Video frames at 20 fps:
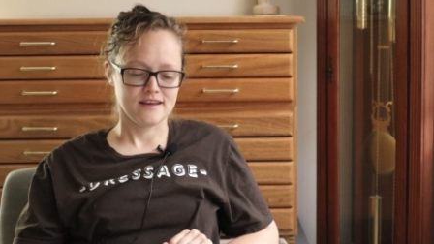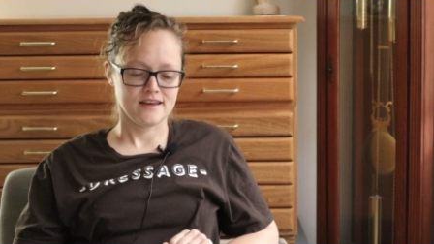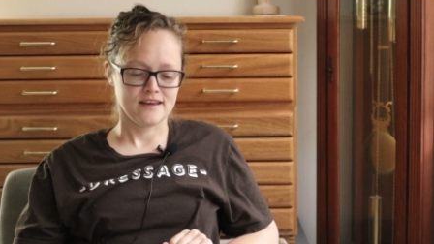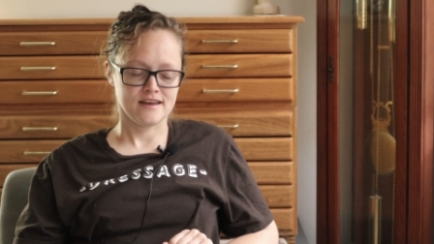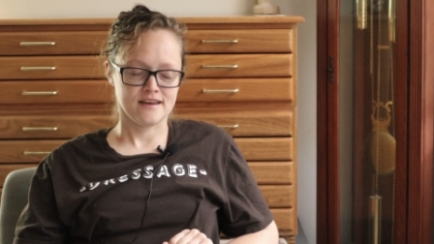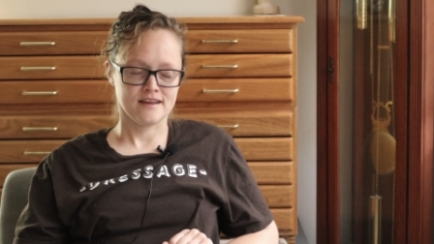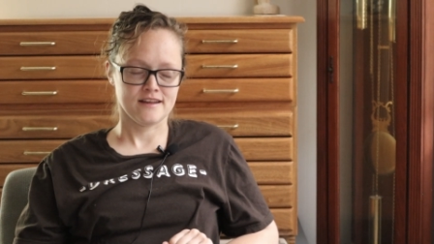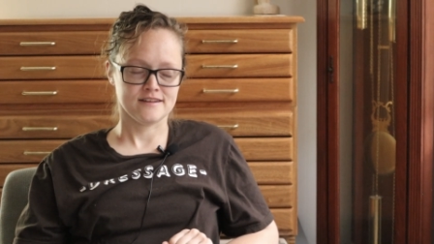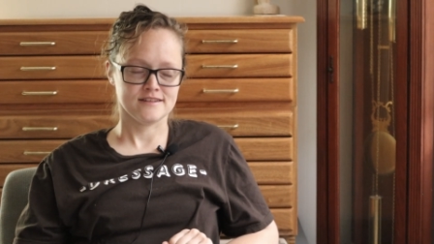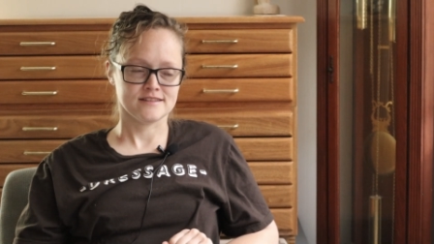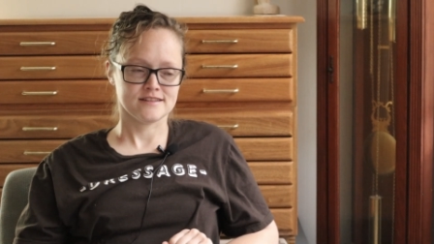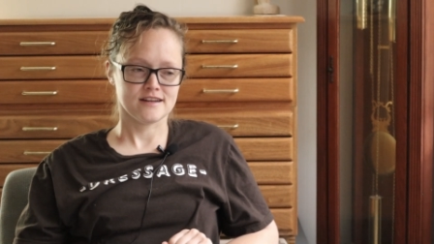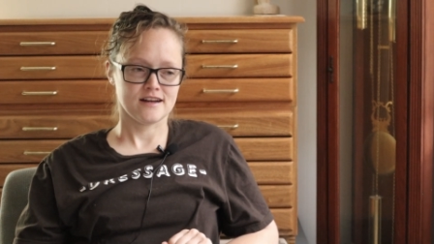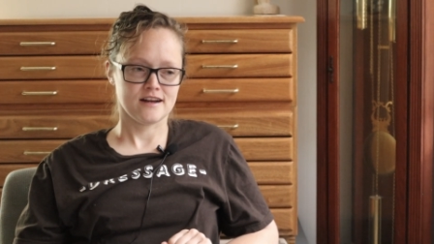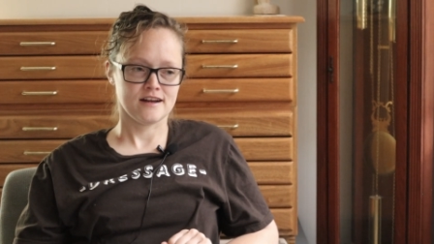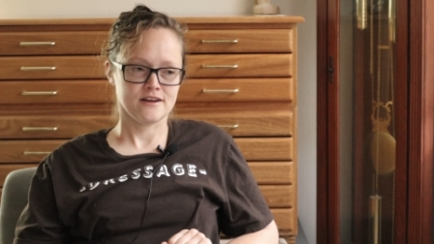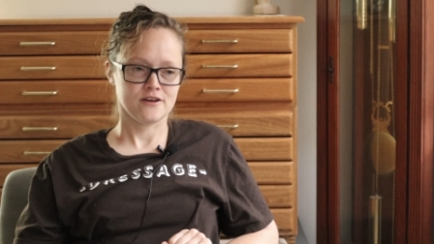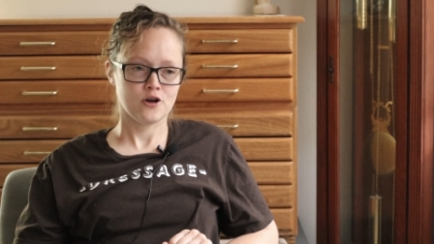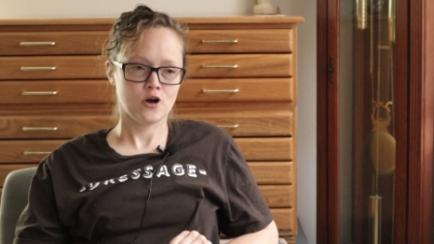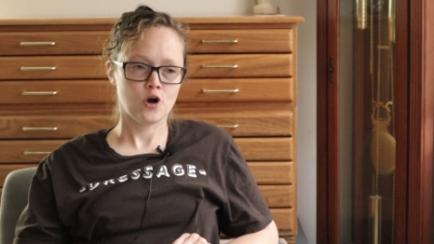and
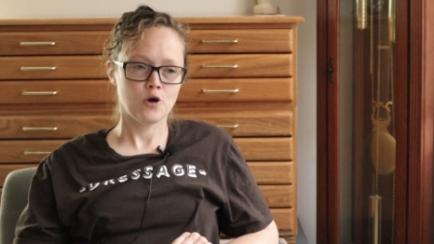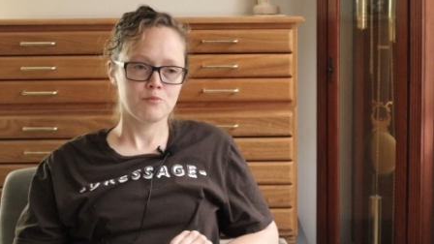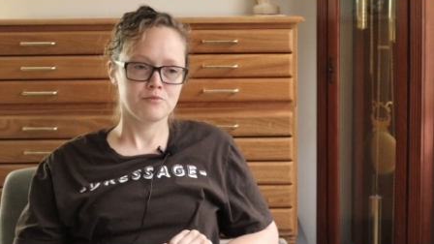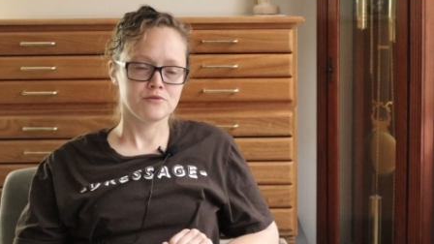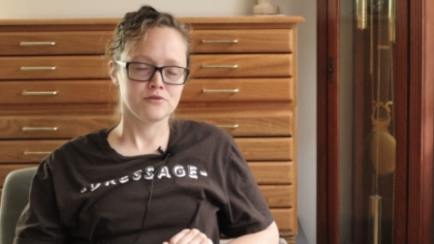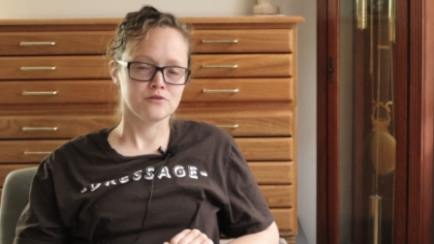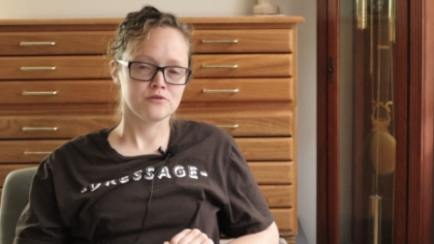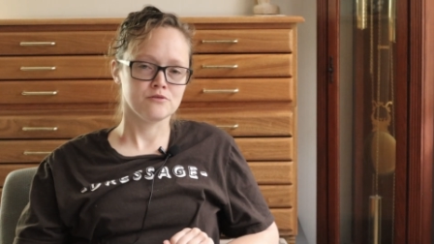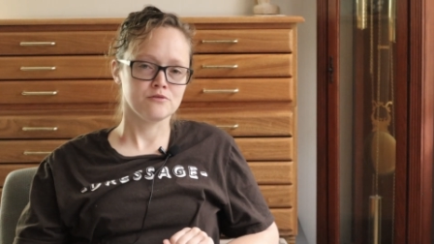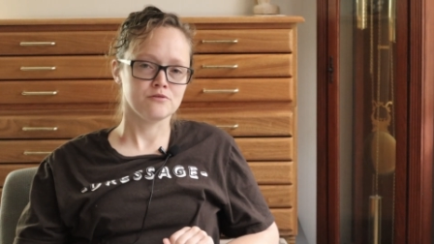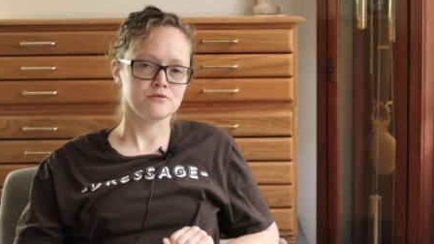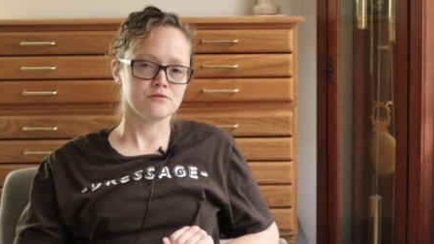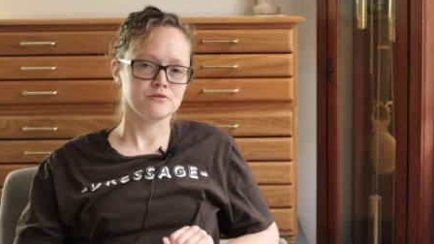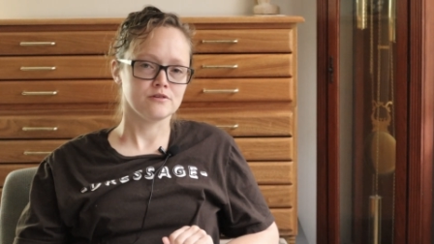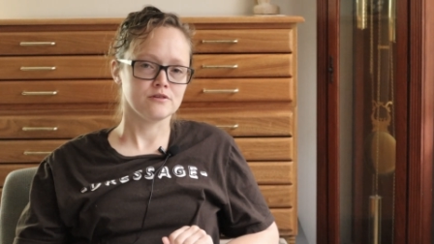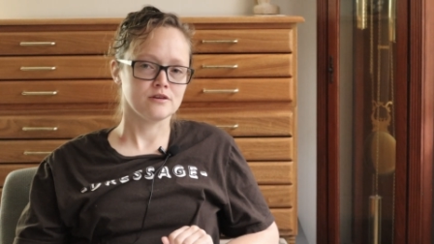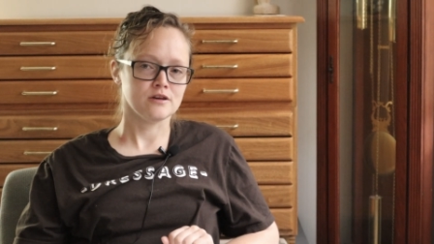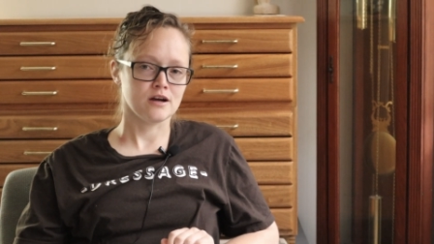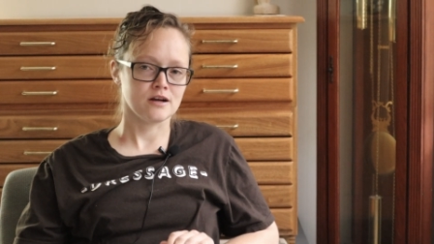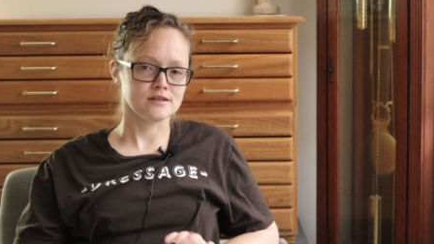I hope you
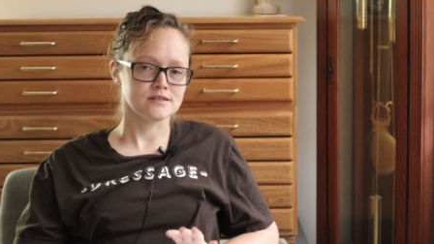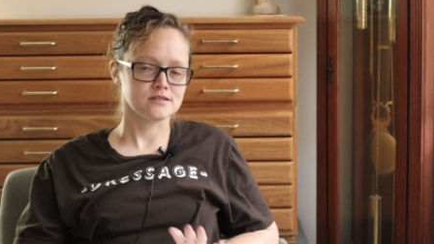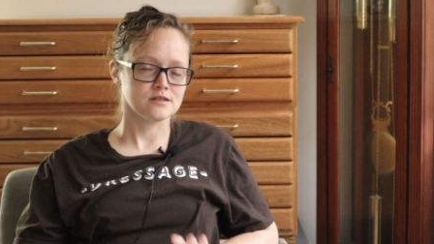got